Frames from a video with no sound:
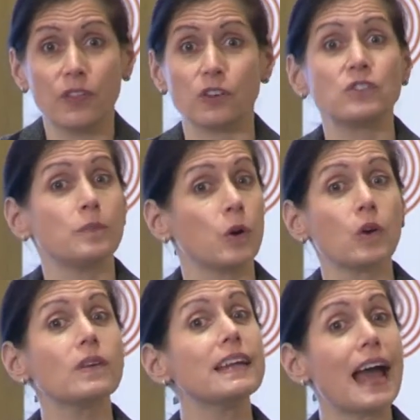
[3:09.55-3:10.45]
There's some
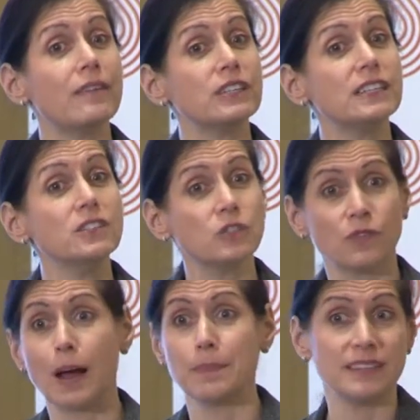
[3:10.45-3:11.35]
early evidence
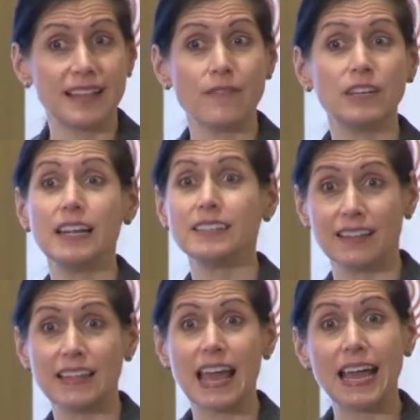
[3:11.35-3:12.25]
from the 70s
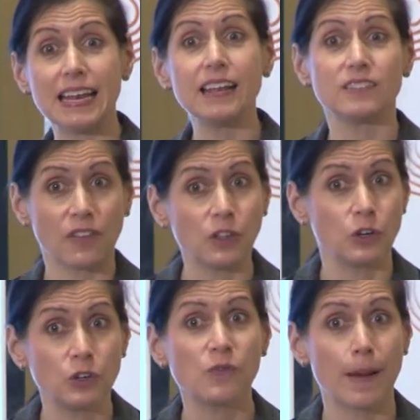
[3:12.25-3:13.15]
and the 80s that the
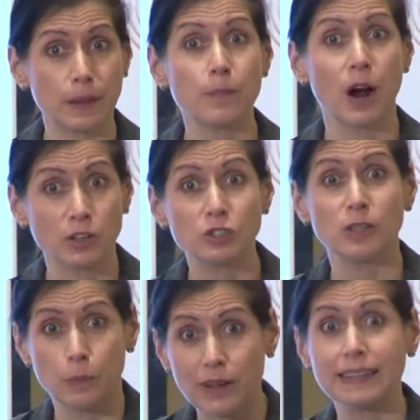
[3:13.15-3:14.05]
nurse family
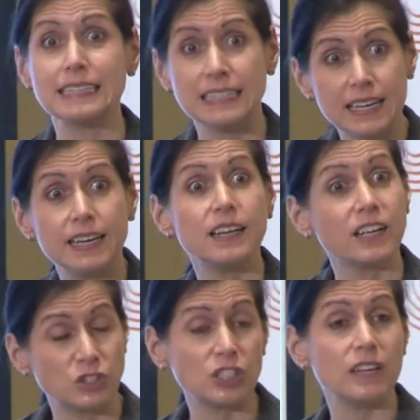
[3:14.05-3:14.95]
partnership really did
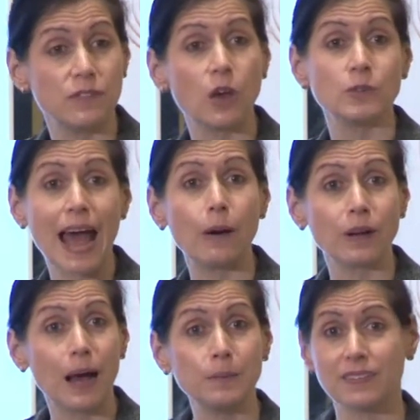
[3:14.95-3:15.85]
achieve those
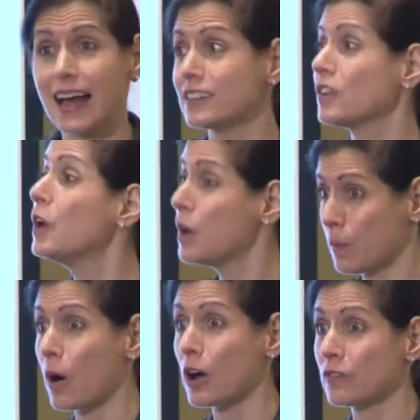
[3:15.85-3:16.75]
outcomes, and that's
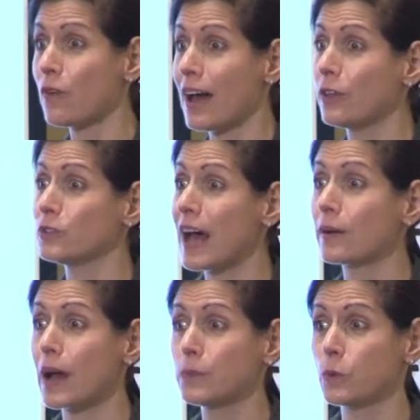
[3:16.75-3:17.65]
part of why those
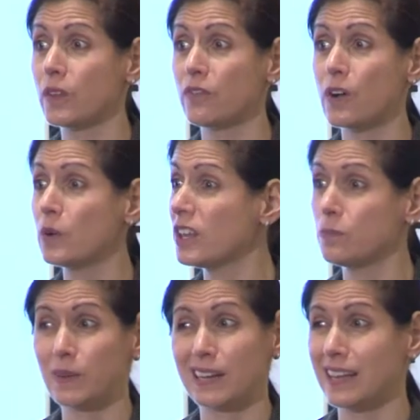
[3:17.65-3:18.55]
outcomes were the focus.
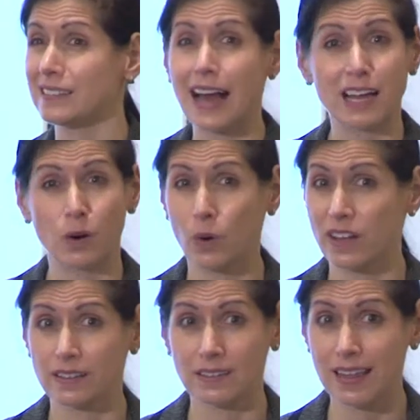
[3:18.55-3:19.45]
But is that going to
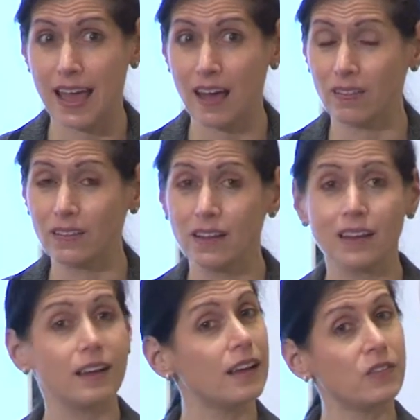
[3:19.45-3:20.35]
work at scale?
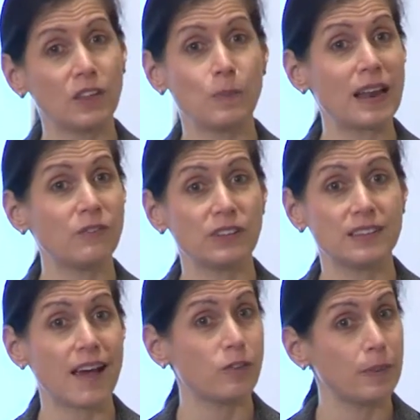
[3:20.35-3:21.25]
This benefit's
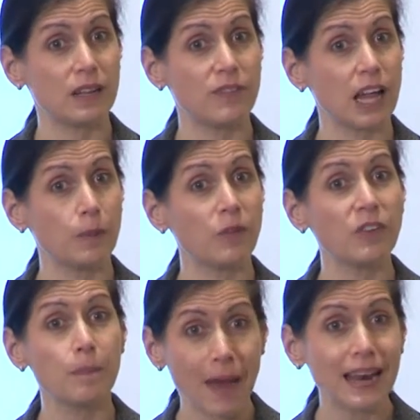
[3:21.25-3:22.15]
never been available
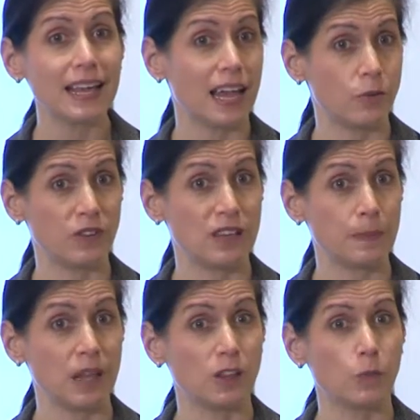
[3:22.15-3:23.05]
to Medicaid
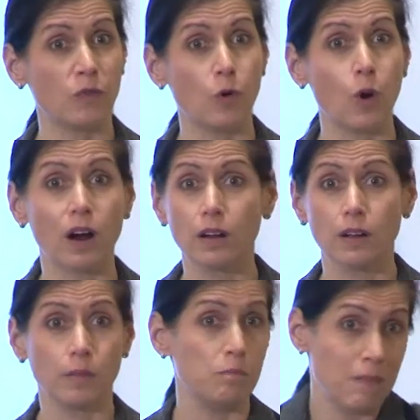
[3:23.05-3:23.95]
recipients before.
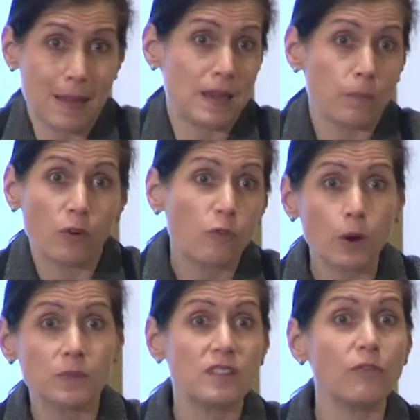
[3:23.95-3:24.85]
Maybe it
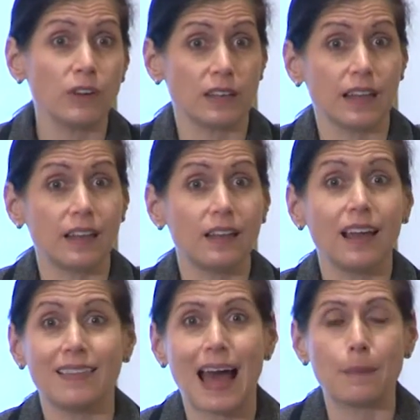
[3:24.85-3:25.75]
performs differently
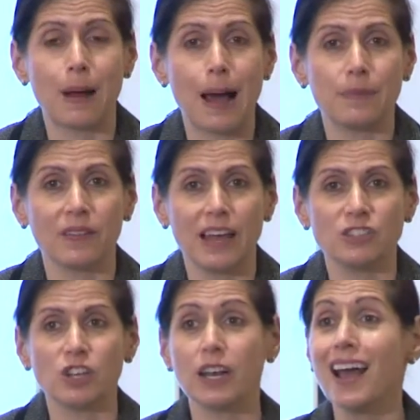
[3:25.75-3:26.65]
in that
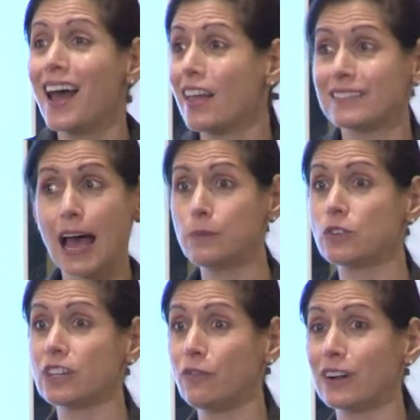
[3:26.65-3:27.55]
population. Times
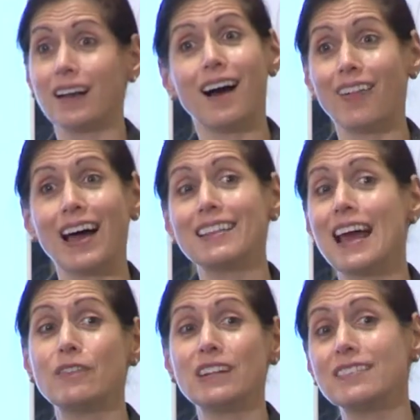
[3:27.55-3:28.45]
are different. A lot of
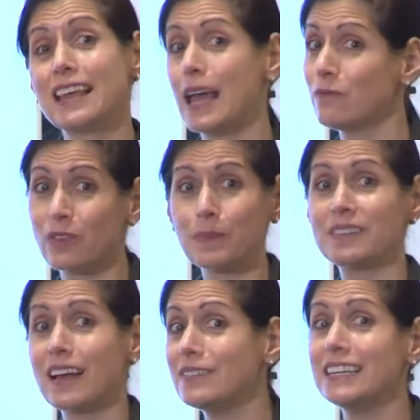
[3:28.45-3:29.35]
the evidence came from the
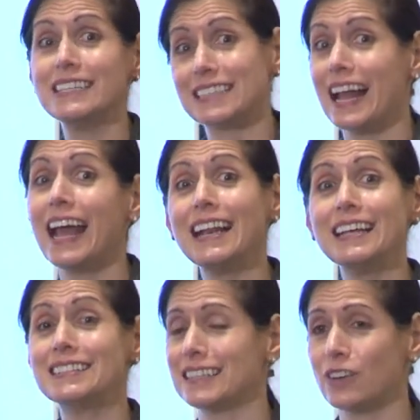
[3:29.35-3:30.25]
70s and
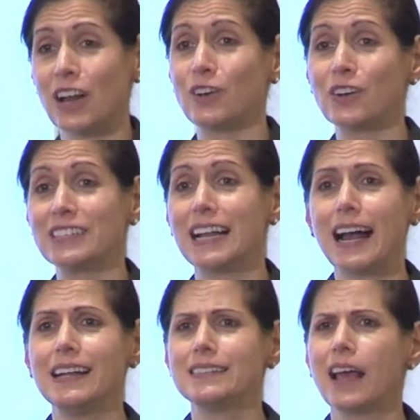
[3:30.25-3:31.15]
80s and, and early
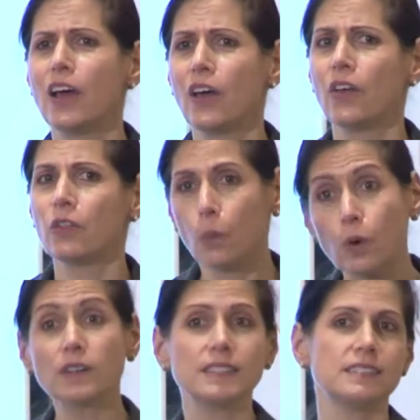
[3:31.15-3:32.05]
90s the
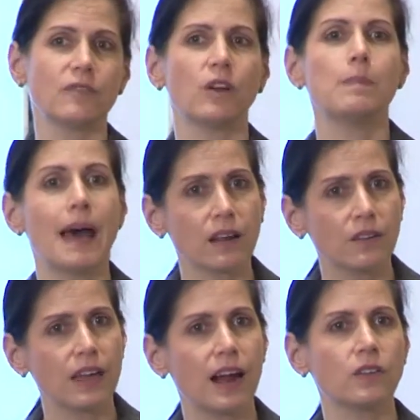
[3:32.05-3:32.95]
world is different.
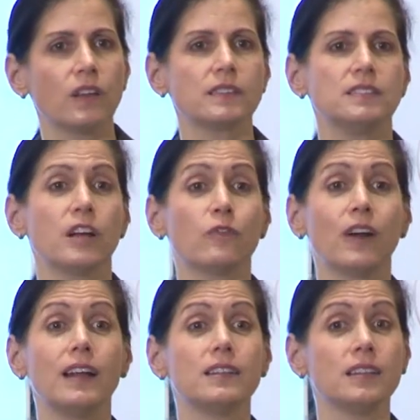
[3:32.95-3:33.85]
Medical care looks
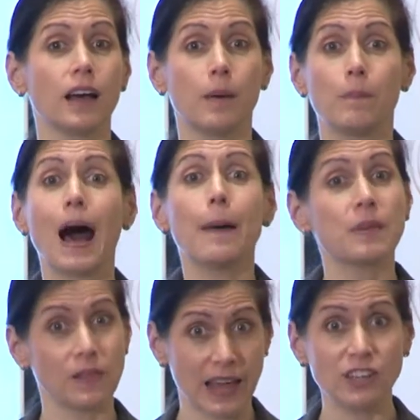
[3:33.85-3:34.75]
different. The
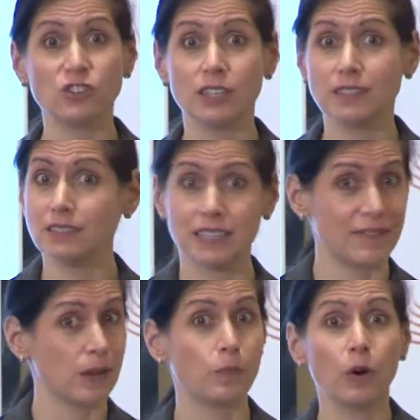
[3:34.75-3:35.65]
population
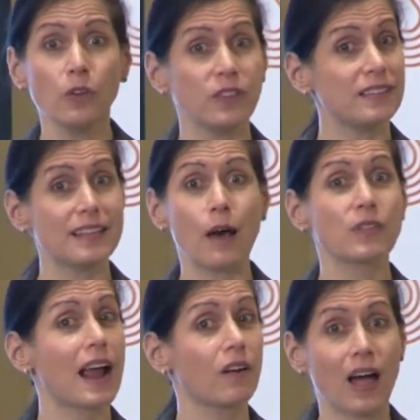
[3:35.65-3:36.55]
giving birth in
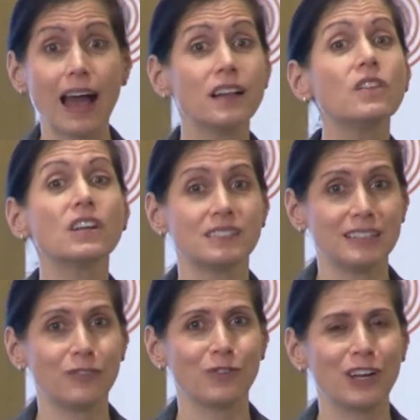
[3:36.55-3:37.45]
South Carolina looks
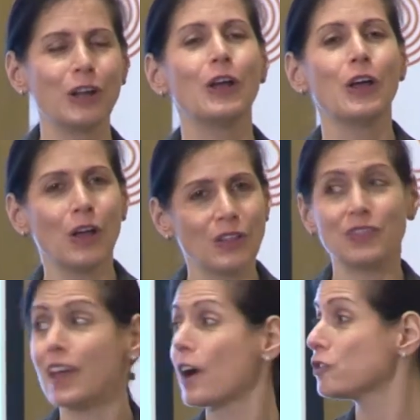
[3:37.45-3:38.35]
different.
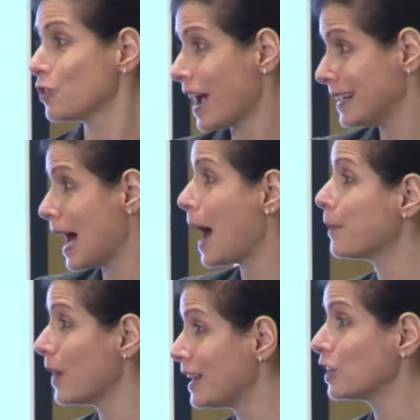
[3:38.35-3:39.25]
They're trying to
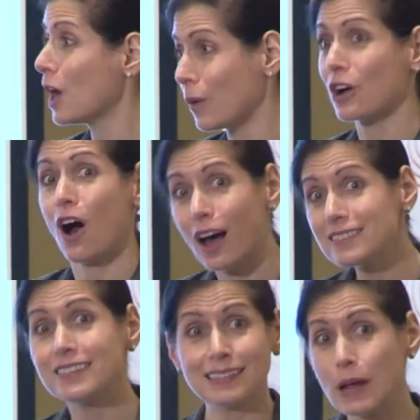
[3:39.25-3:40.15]
operate at lower
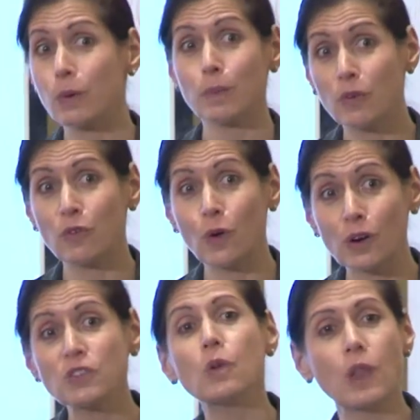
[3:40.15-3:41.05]
cost than they were
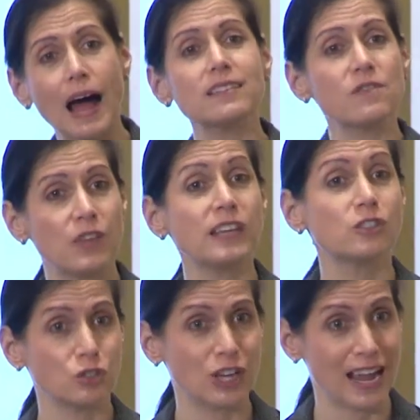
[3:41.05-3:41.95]
before. So lots of
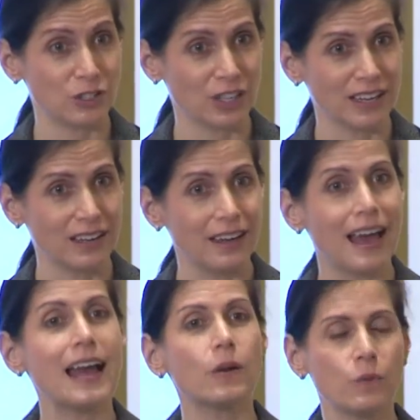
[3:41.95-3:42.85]
things are changing,
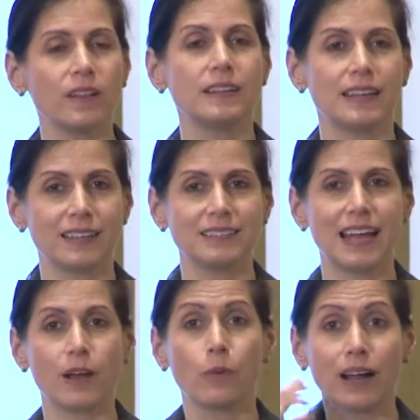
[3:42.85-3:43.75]
and it really does
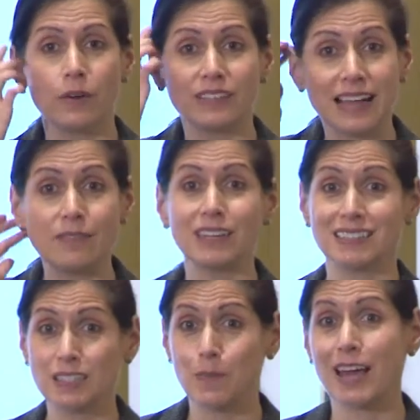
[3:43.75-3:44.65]
take rigorous
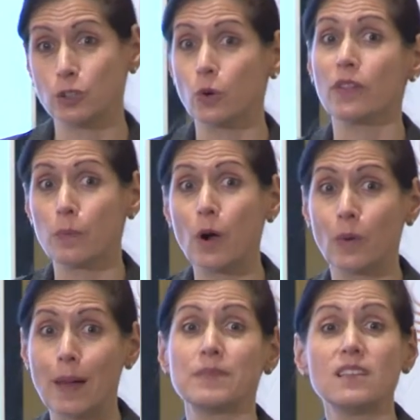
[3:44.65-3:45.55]
evidence to make sure the
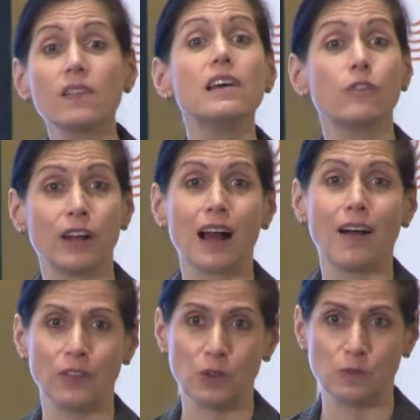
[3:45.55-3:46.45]
program's delivering
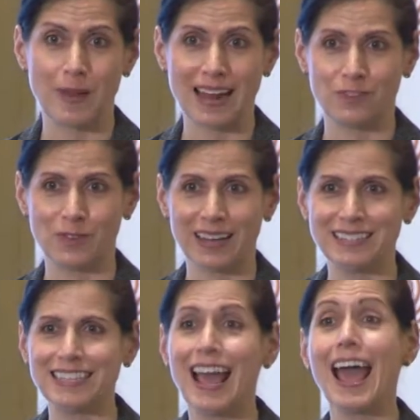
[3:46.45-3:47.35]
on those
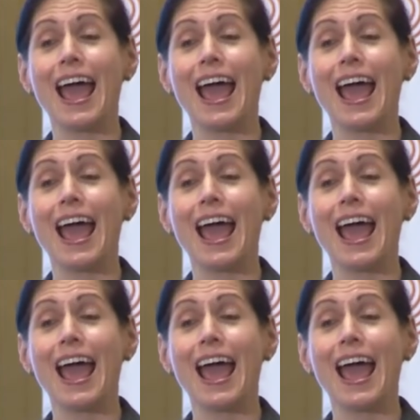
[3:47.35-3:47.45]
benefits.